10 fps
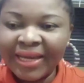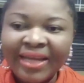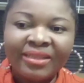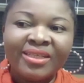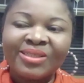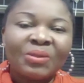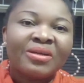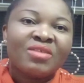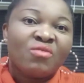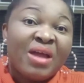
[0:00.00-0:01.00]
Get this
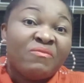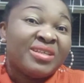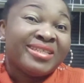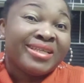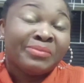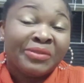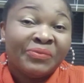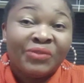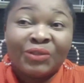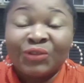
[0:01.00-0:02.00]
other dried vegetable.
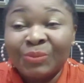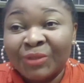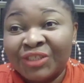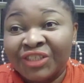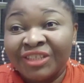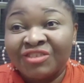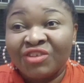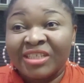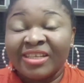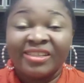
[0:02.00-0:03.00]
If you're so much
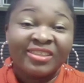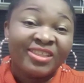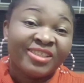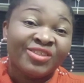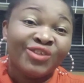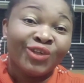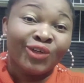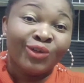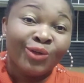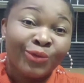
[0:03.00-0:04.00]
interested in eating
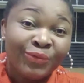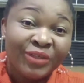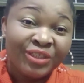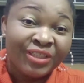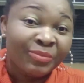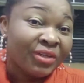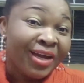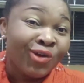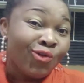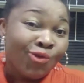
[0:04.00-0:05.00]
your local vegetable
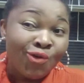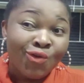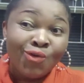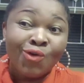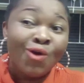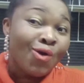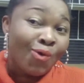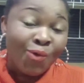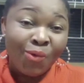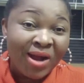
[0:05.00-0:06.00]
like ugu
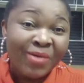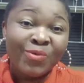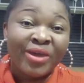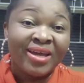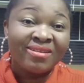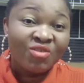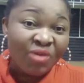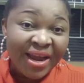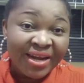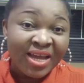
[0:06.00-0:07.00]
or rye, you can
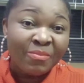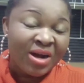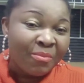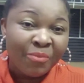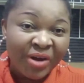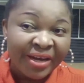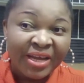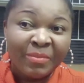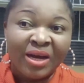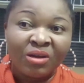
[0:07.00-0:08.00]
dry them and
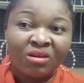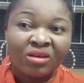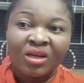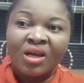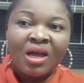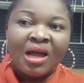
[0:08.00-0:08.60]
bring them along.